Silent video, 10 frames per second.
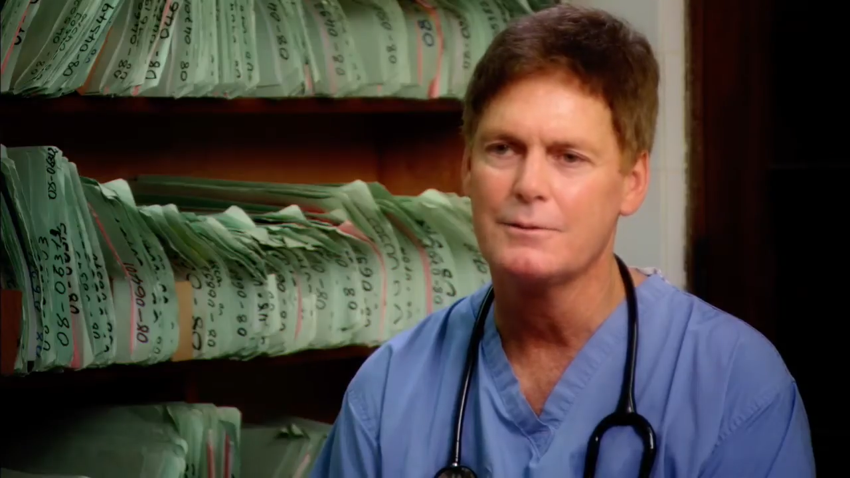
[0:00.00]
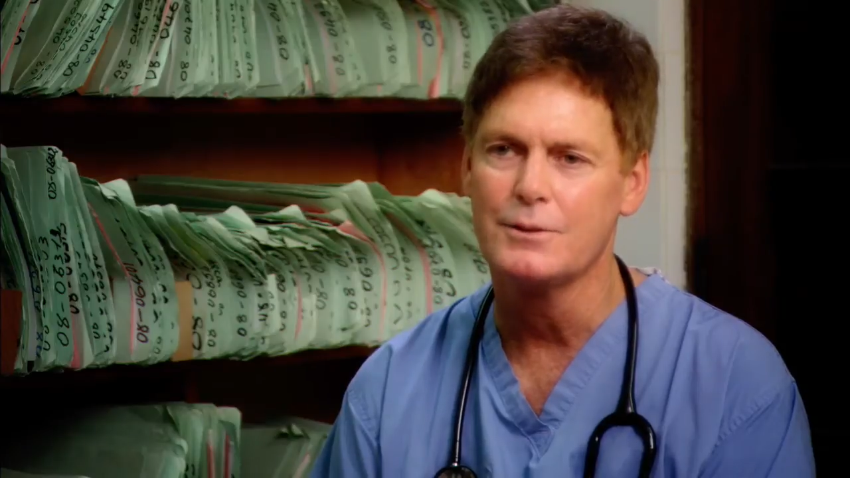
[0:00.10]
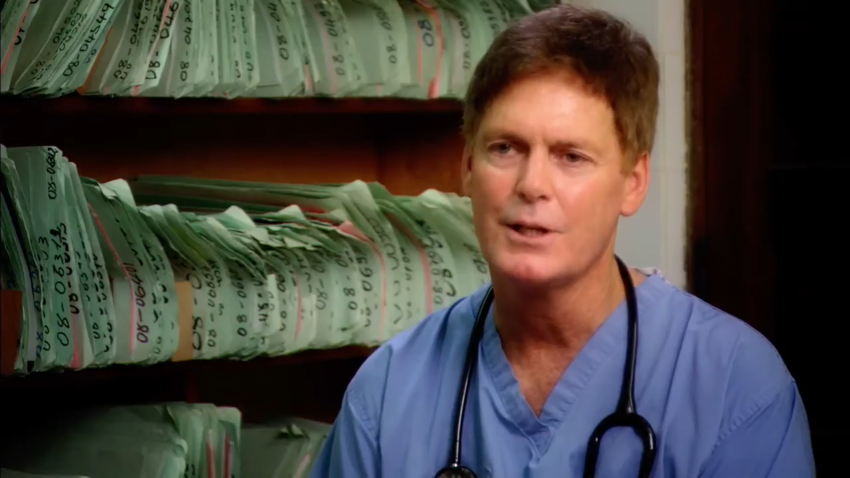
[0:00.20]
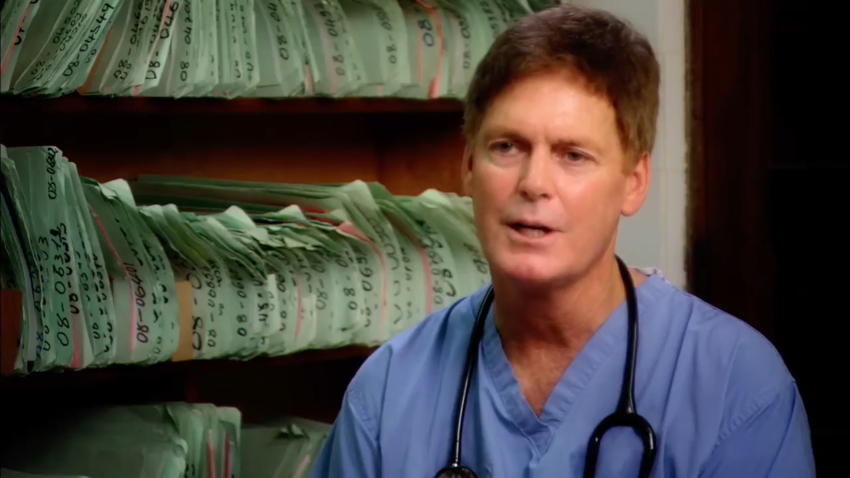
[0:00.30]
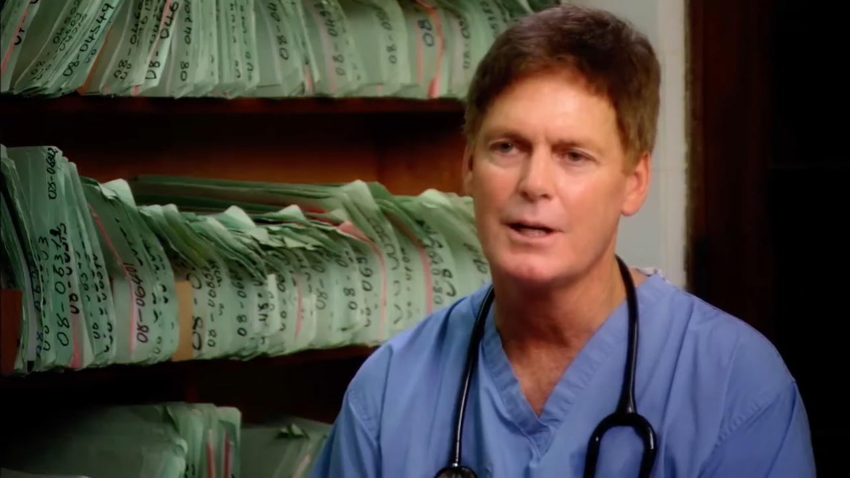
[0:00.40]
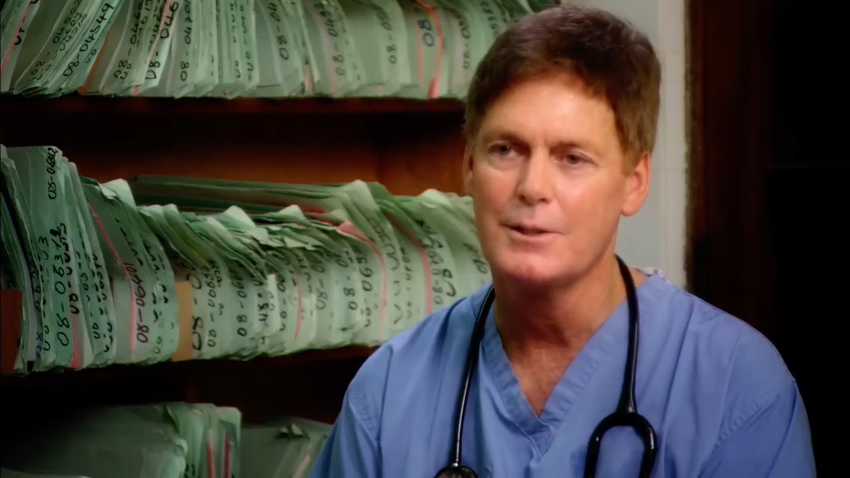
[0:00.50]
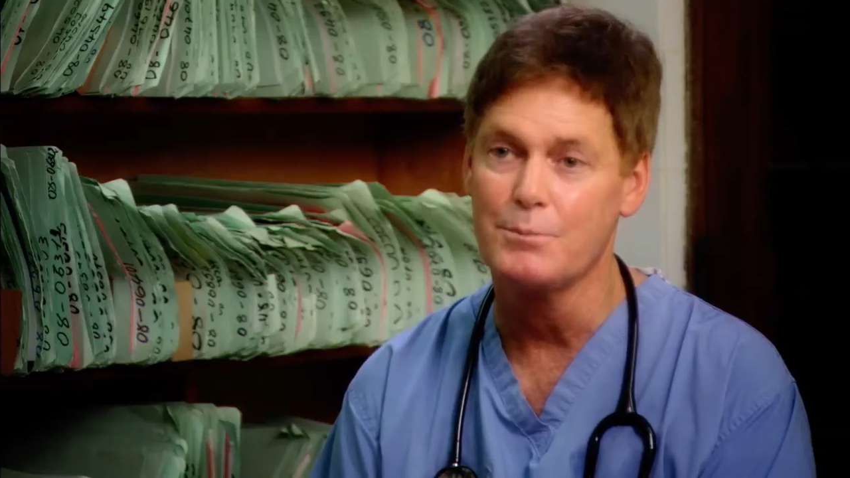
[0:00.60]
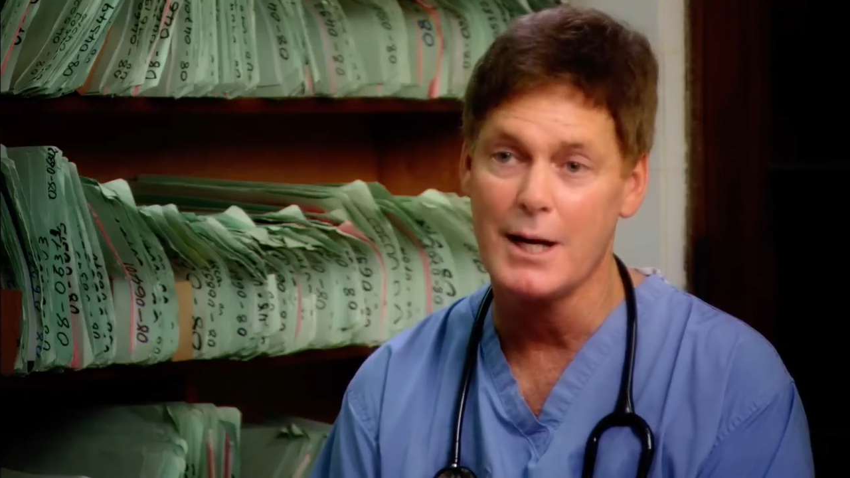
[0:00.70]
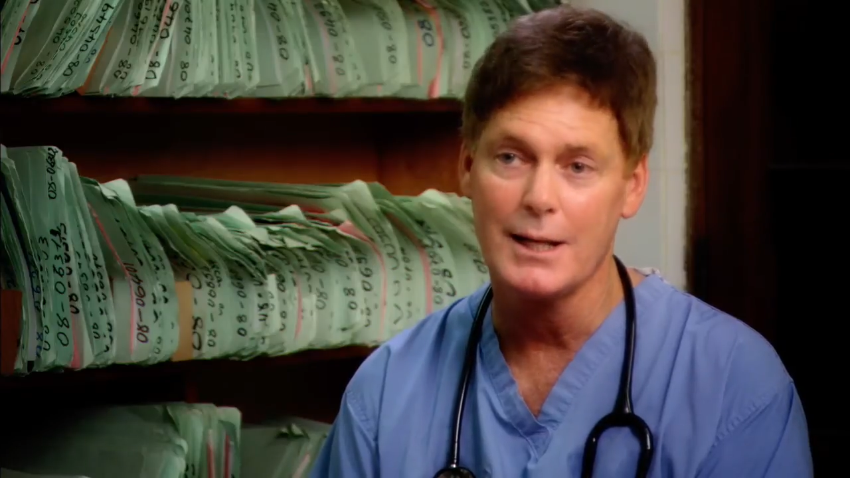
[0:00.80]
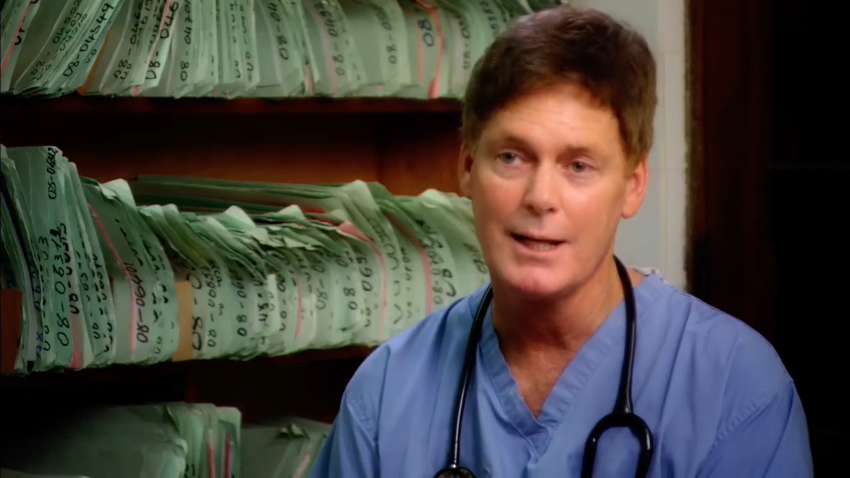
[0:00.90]
of God in
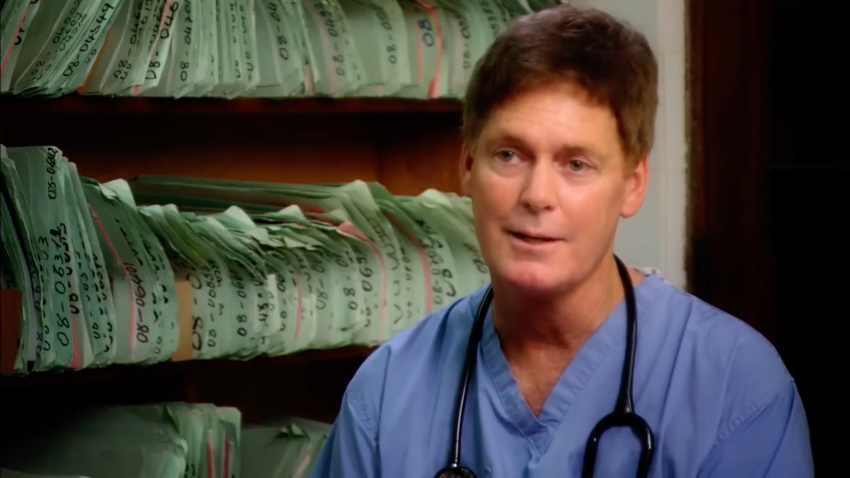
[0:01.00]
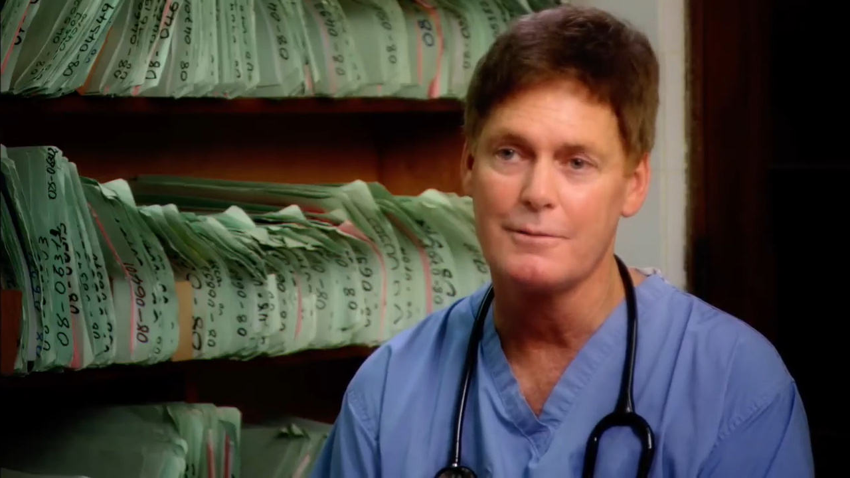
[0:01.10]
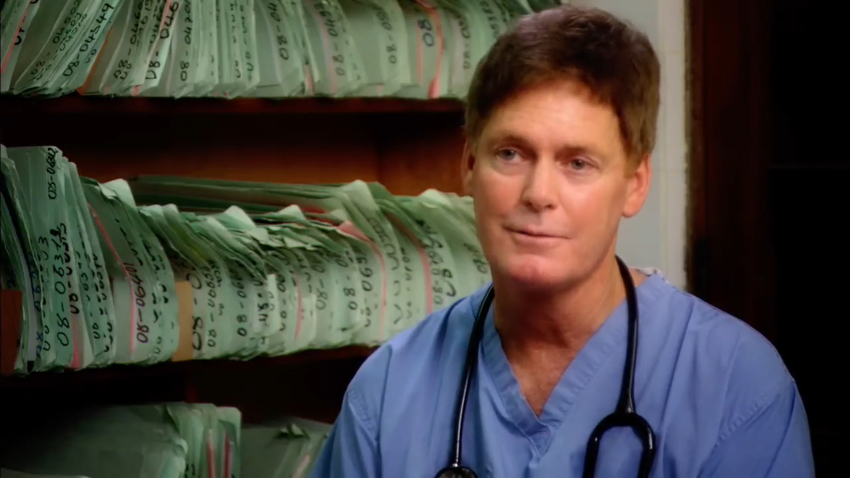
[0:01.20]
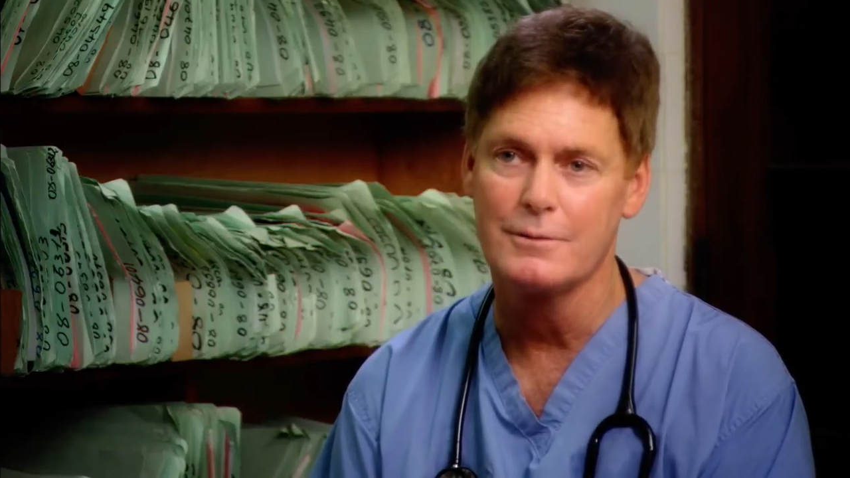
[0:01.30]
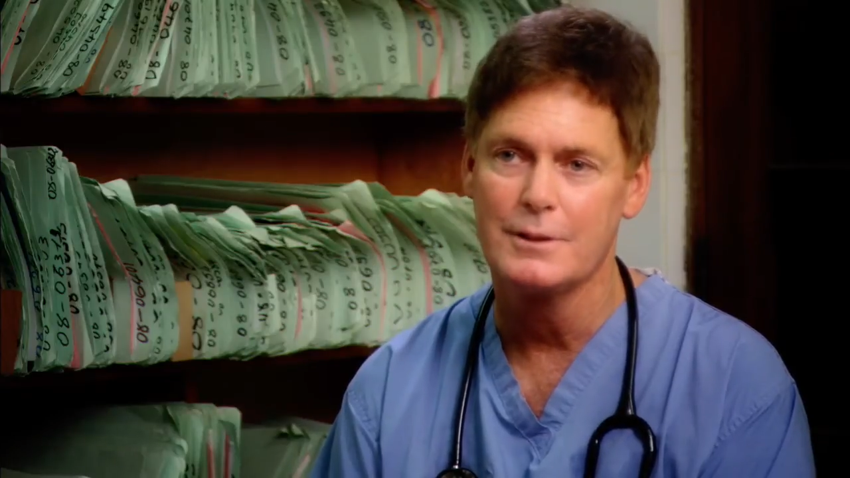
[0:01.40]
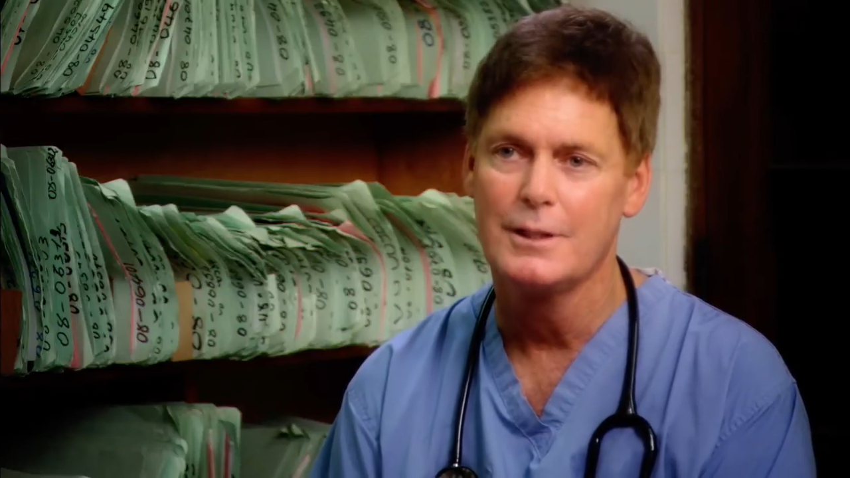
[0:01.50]
my life